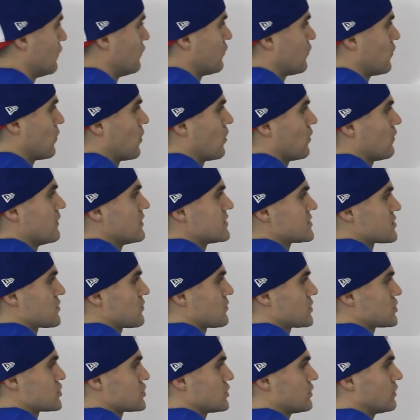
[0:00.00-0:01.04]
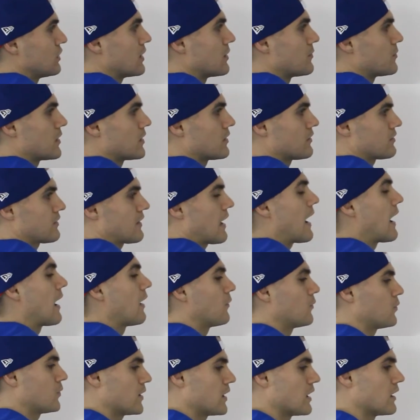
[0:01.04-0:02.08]
for this original limit
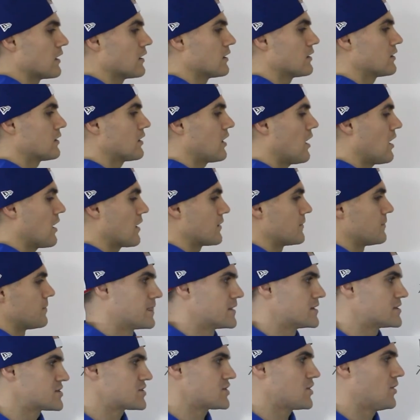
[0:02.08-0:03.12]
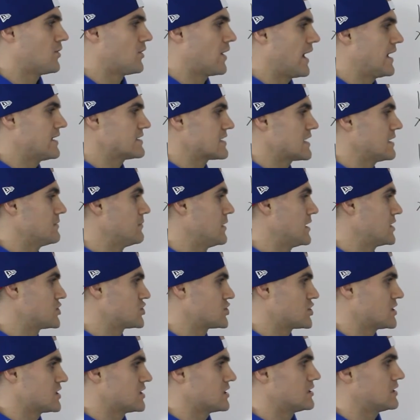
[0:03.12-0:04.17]
that we got. So as I
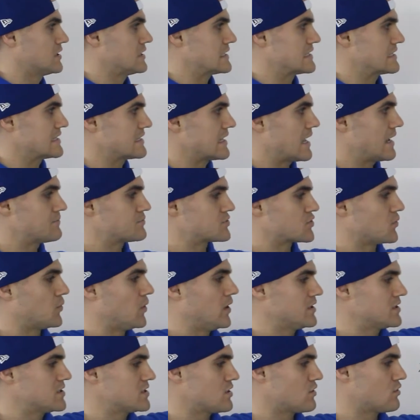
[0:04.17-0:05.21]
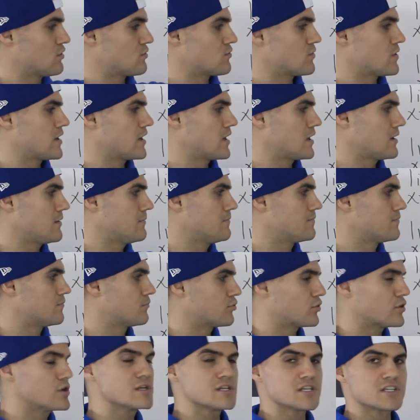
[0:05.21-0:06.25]
mentioned, steps one to three,
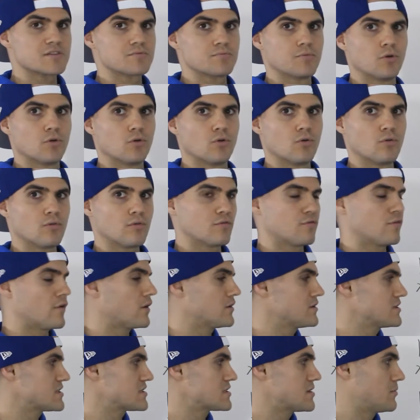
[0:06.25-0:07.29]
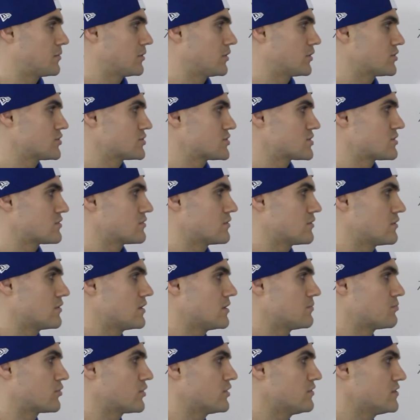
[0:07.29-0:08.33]
pretty smooth, very similar to
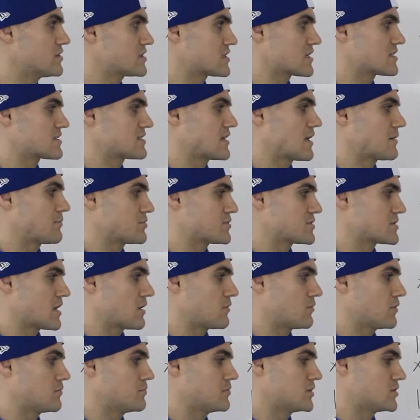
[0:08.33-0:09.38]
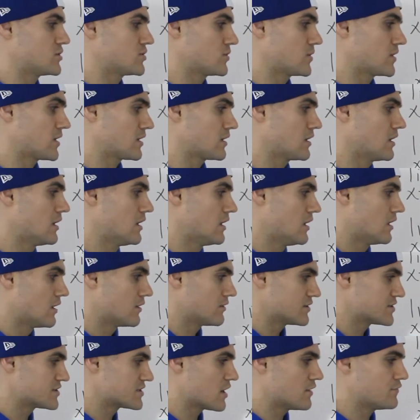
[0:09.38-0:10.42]
the previous examples that we've been doing.
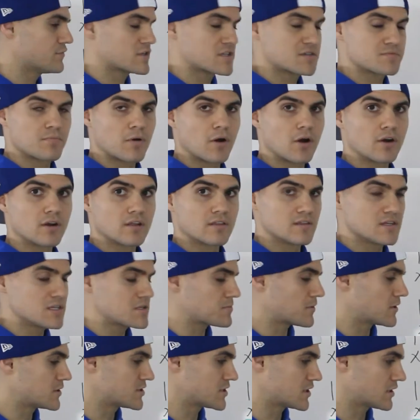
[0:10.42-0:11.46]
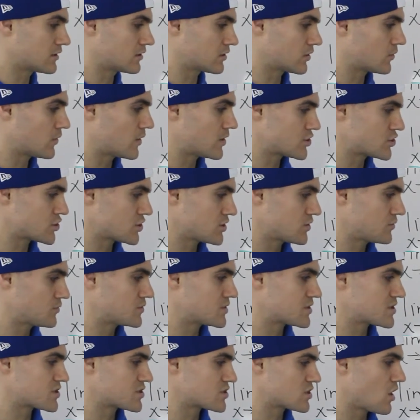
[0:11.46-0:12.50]
The toughest part in this particular question
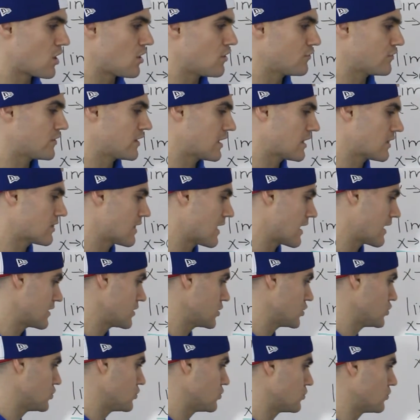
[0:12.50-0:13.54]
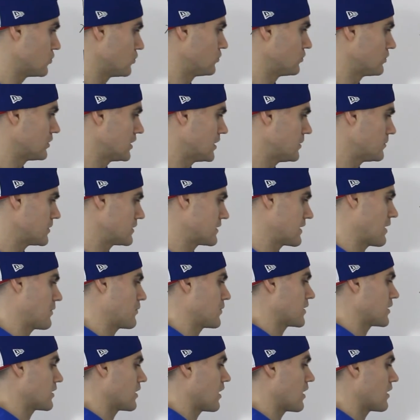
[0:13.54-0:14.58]
was solving that new limit that
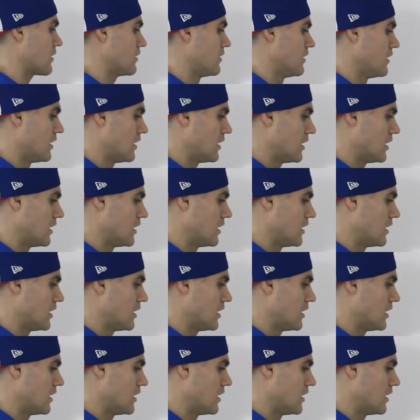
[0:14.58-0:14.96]
we got